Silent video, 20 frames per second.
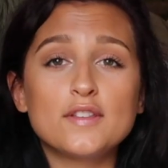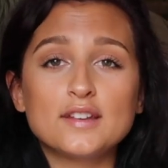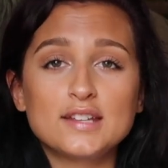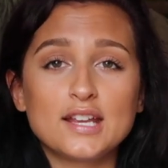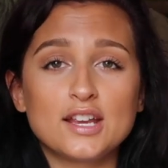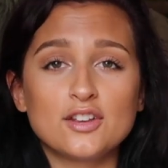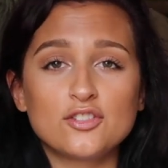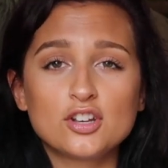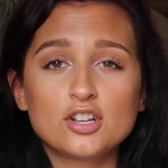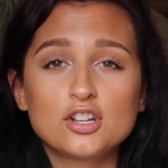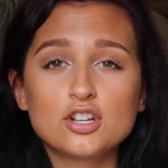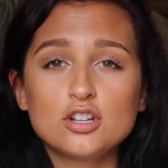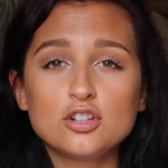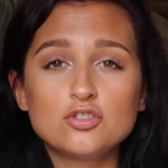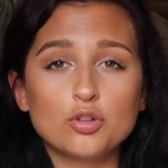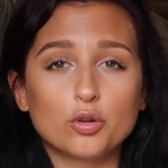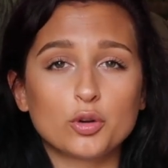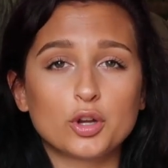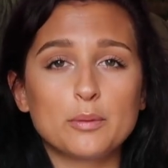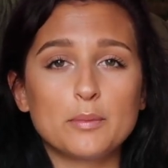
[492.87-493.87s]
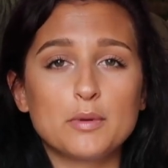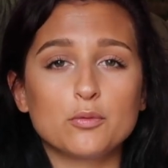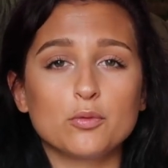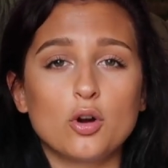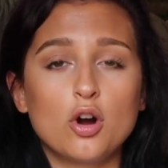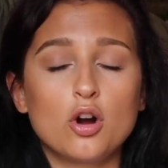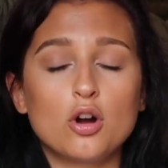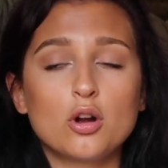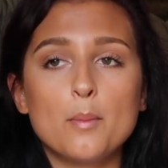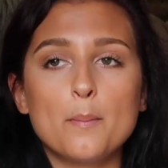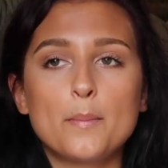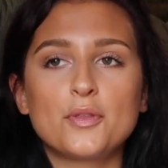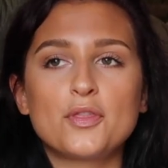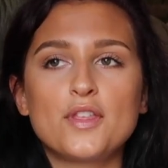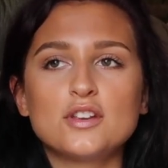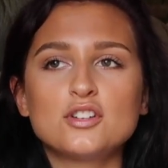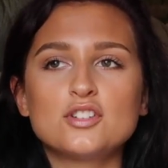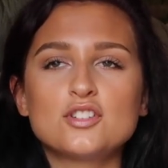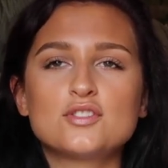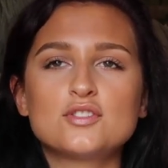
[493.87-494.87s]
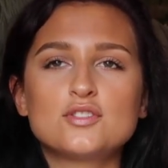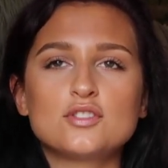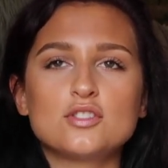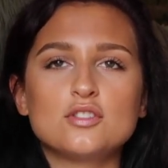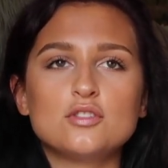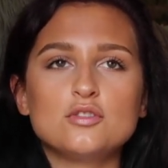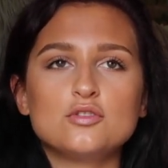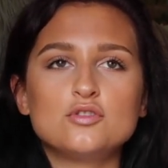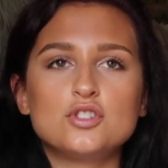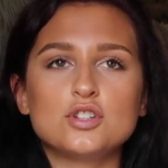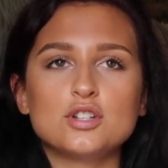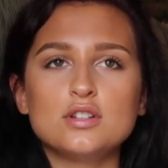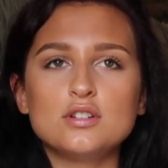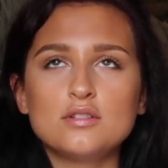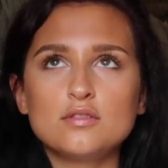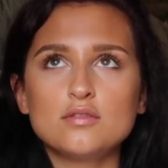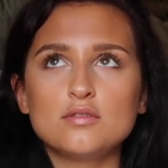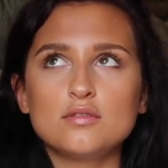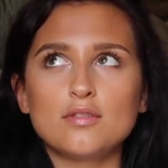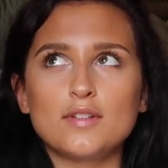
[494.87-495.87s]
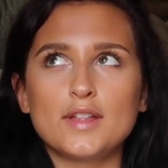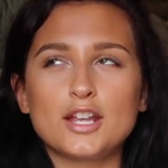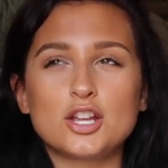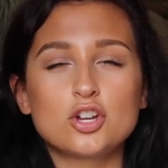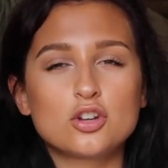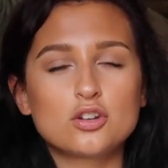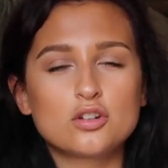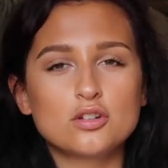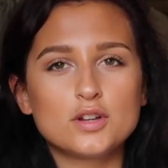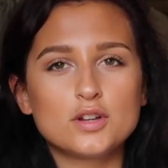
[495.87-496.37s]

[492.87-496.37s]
They tasted good, don't get me wrong, but they just didn't like,